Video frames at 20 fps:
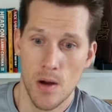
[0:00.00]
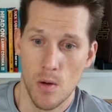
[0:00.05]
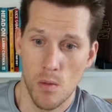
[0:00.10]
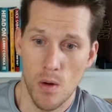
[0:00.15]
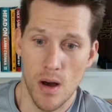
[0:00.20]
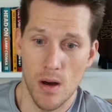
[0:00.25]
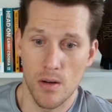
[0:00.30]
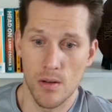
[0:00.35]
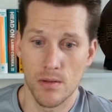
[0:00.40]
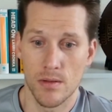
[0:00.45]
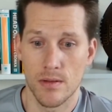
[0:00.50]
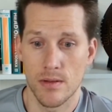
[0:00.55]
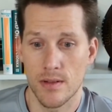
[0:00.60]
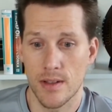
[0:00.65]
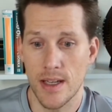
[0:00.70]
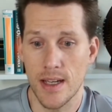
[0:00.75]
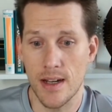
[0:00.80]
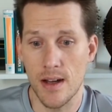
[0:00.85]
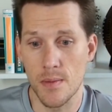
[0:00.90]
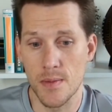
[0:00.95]
Well,
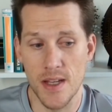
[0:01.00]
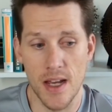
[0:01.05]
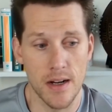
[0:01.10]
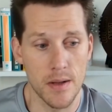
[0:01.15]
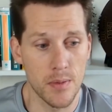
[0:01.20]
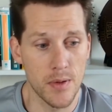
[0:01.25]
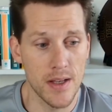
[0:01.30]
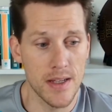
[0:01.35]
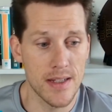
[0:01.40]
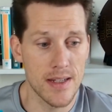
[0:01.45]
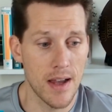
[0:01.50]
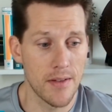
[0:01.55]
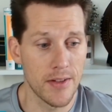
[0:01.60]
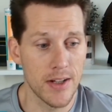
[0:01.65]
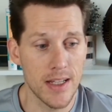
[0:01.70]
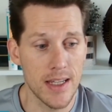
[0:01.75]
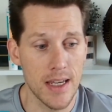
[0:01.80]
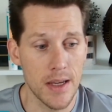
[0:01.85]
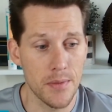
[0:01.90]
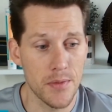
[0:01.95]
he comes out, he plays
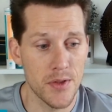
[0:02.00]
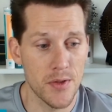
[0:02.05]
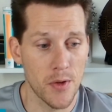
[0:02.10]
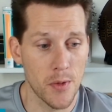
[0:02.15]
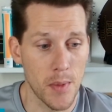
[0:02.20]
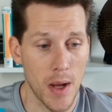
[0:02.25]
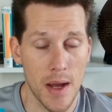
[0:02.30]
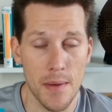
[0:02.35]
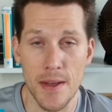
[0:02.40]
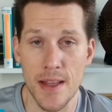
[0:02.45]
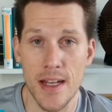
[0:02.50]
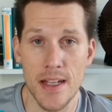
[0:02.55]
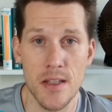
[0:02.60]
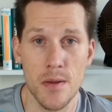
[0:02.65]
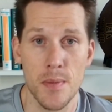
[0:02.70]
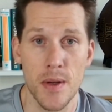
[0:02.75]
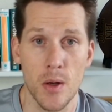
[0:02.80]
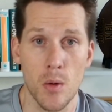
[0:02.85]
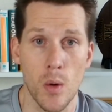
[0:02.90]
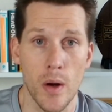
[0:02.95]
17 games for Miami. That's
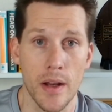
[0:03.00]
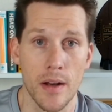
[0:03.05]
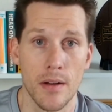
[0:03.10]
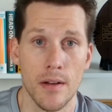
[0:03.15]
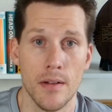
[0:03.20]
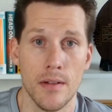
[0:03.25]
a big win.